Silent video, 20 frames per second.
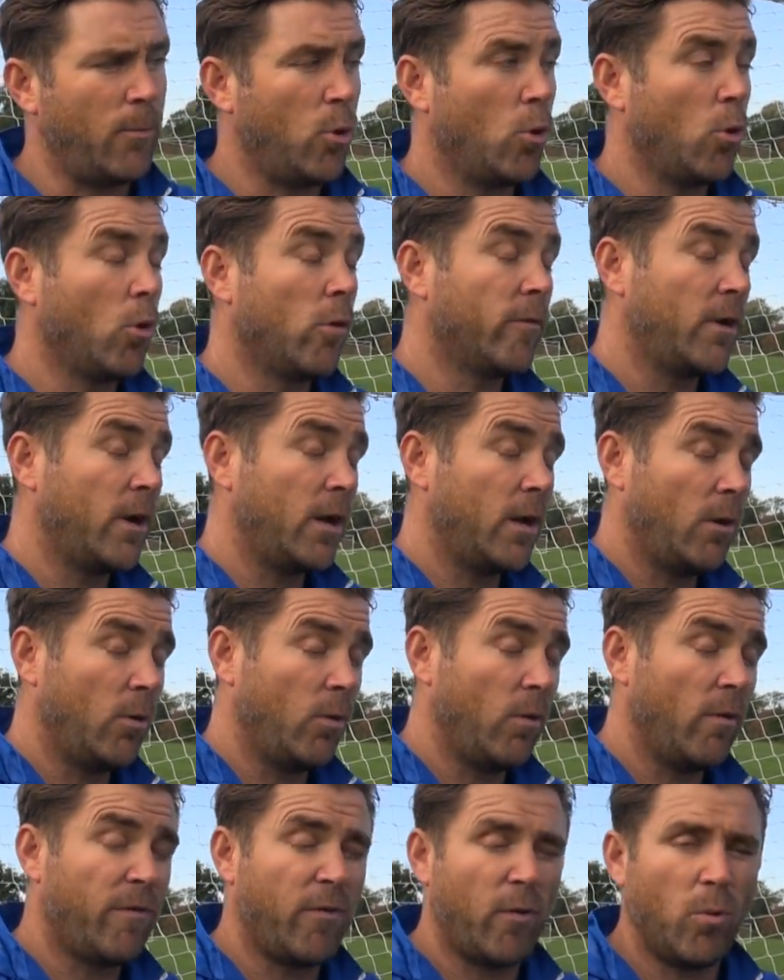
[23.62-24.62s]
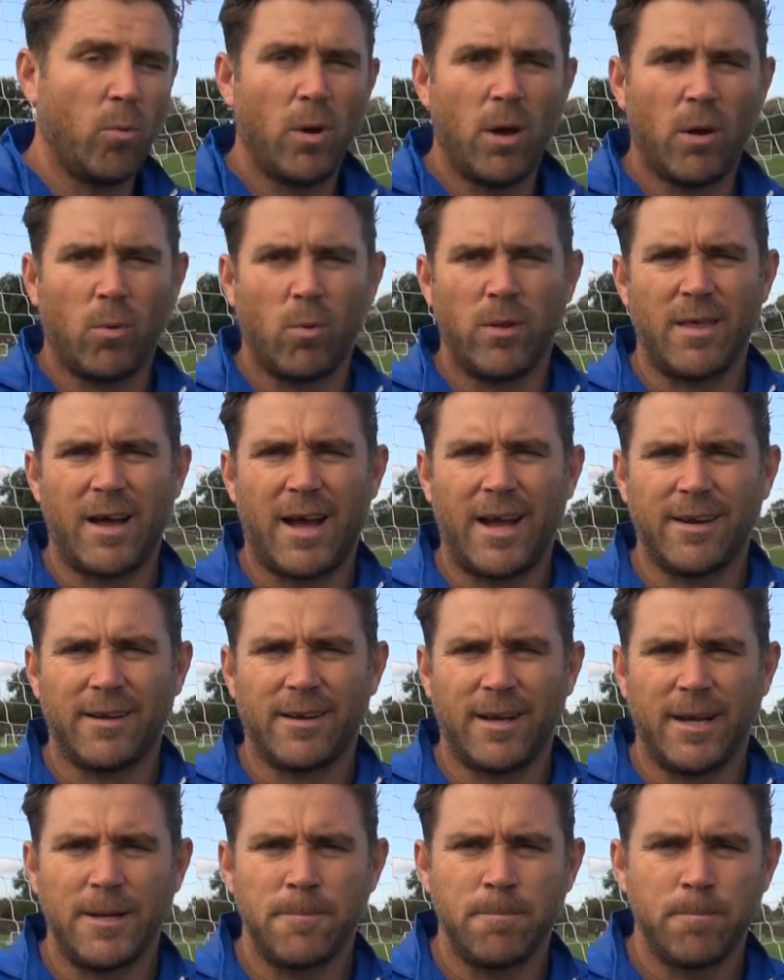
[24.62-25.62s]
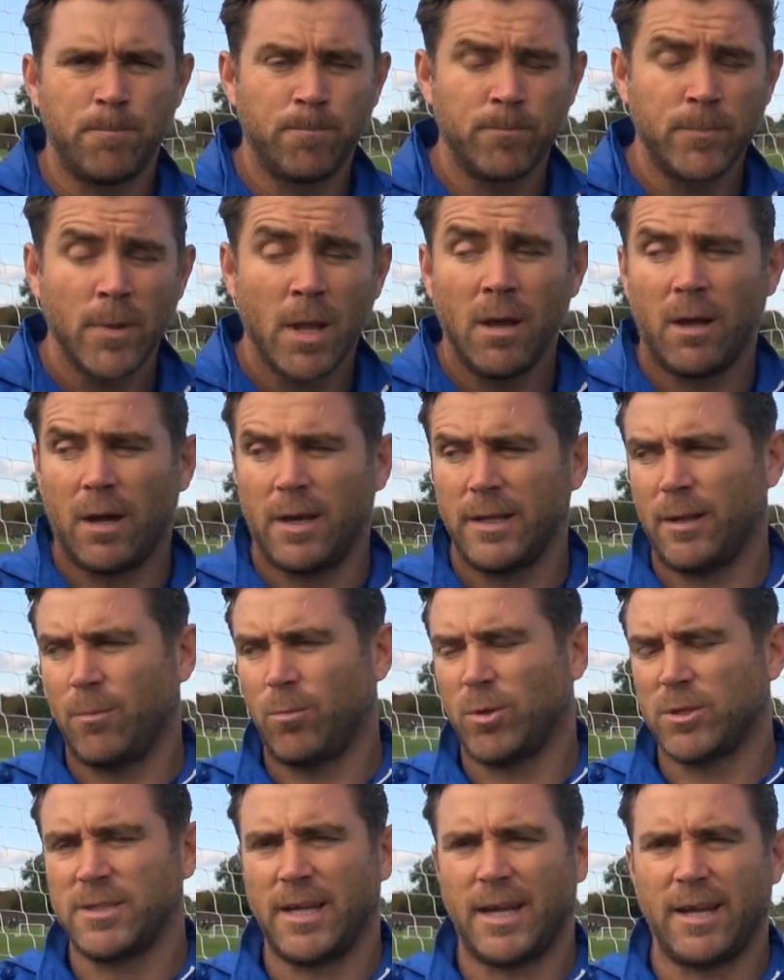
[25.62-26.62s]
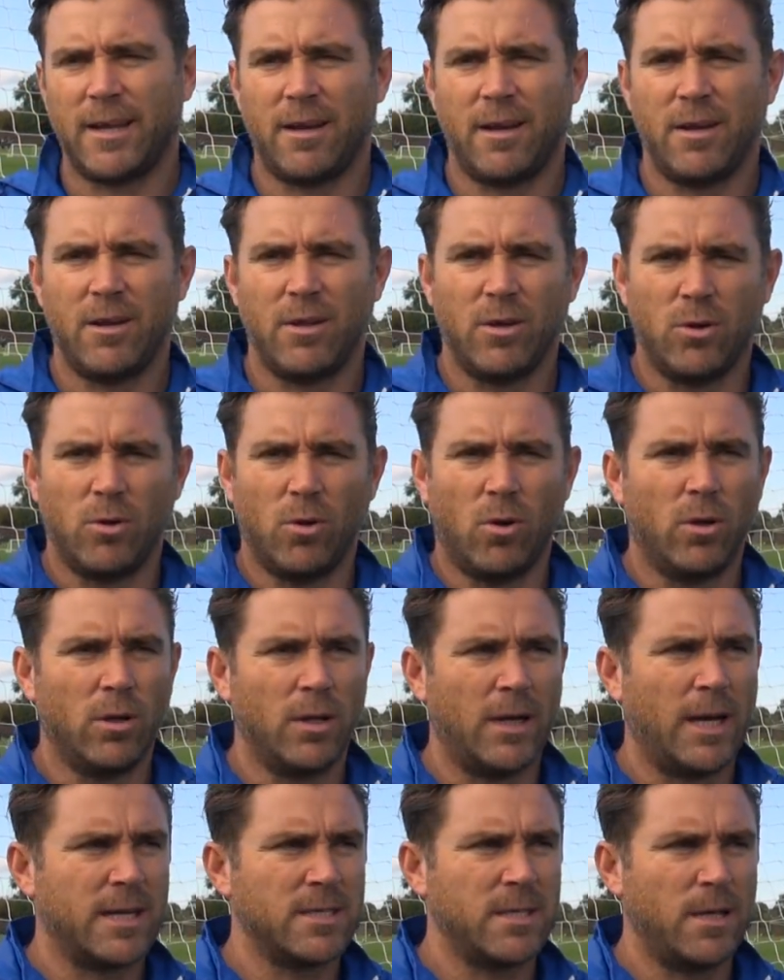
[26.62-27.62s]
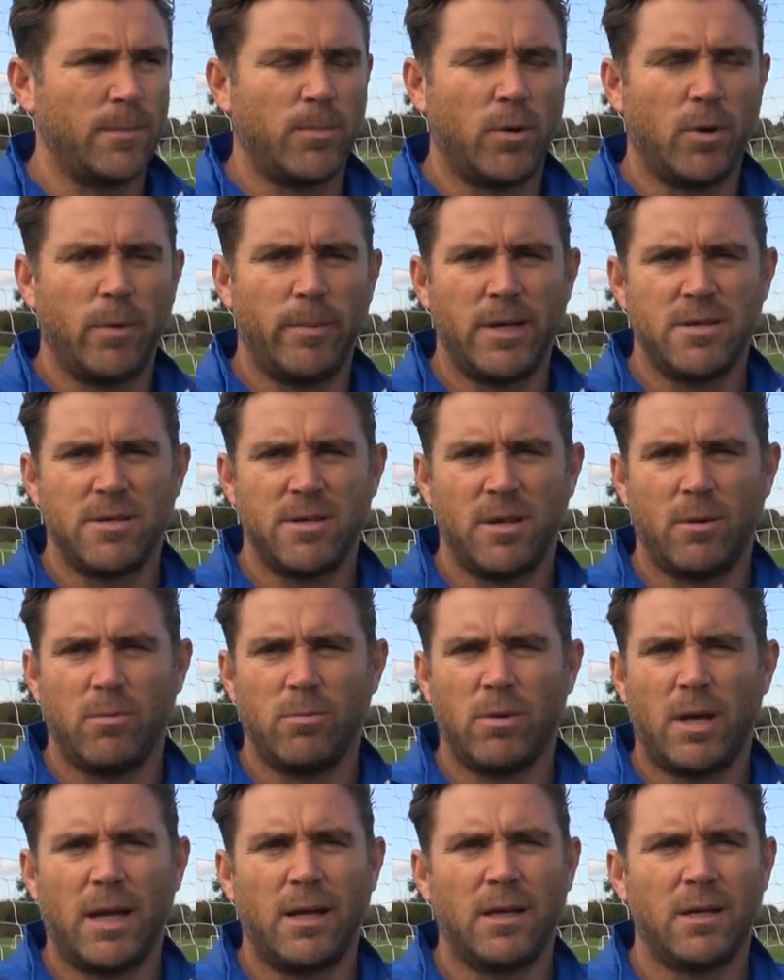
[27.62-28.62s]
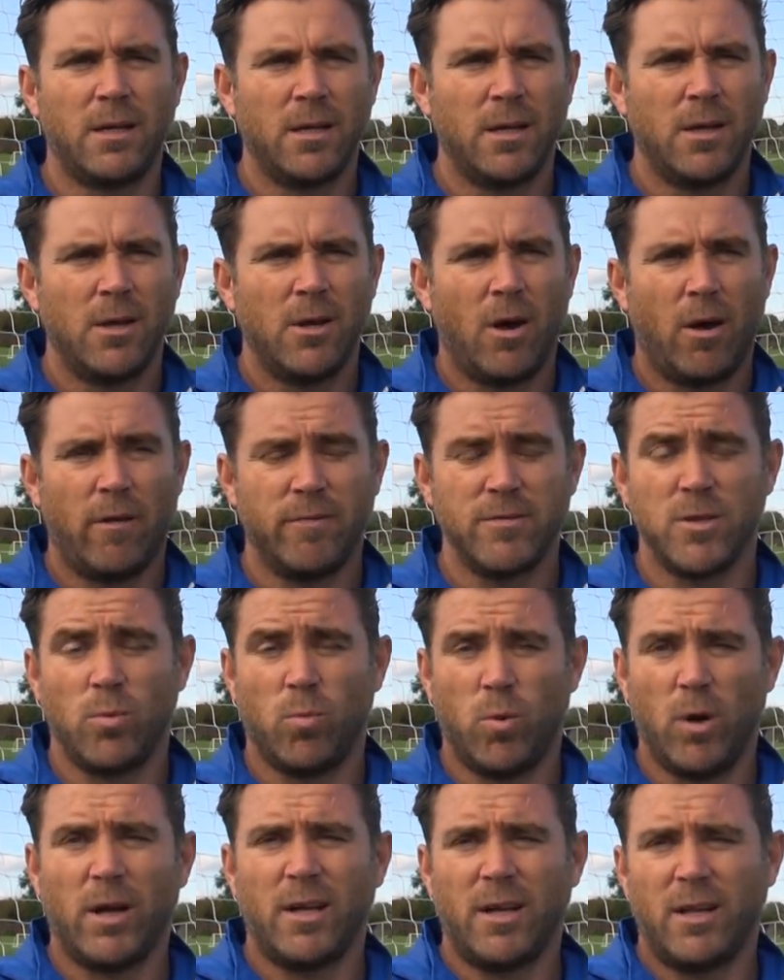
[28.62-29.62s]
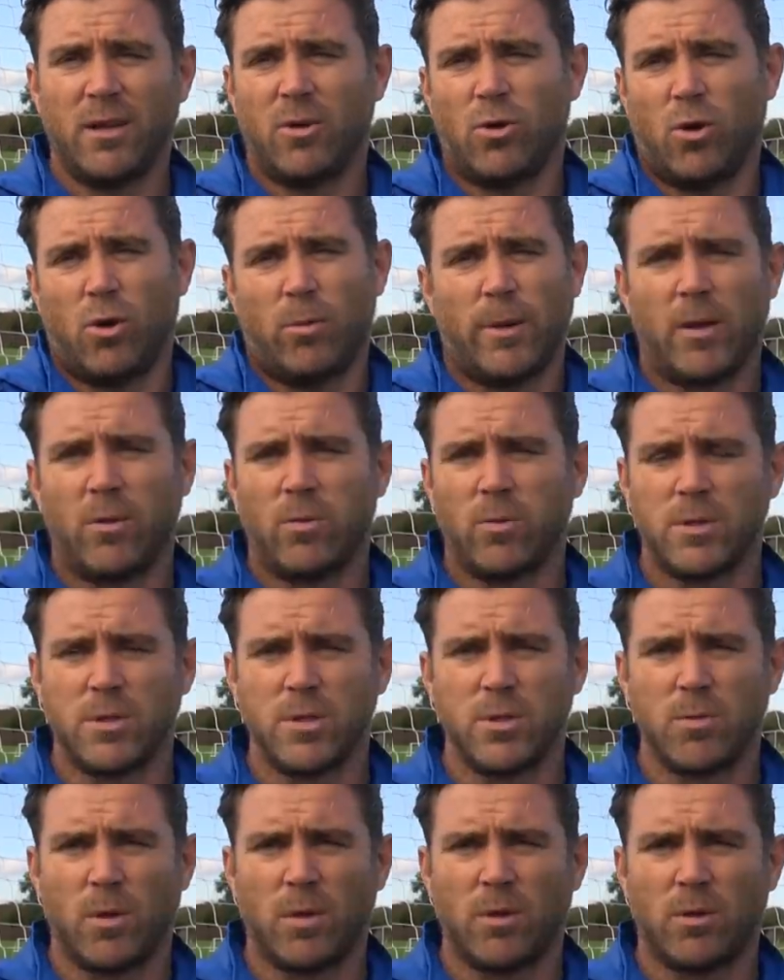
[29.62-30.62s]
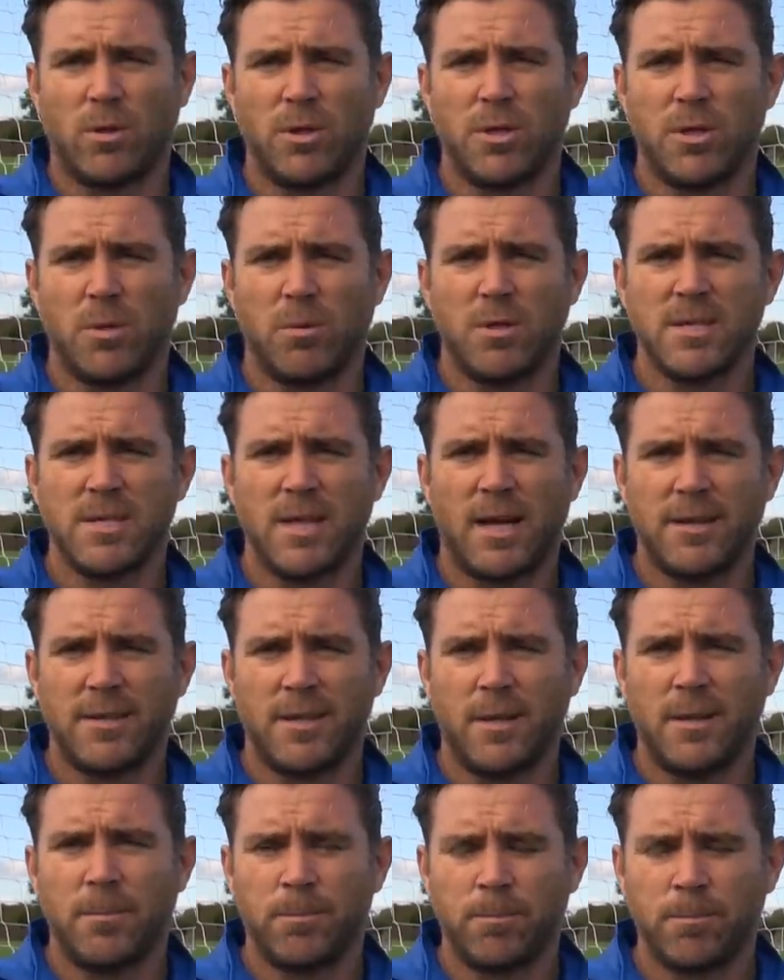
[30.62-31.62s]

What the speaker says: over into footwork with handling, and then we'll take it into the goal and actually put them into obviously working in the goal mouth, which is what they're going to do on a Saturday.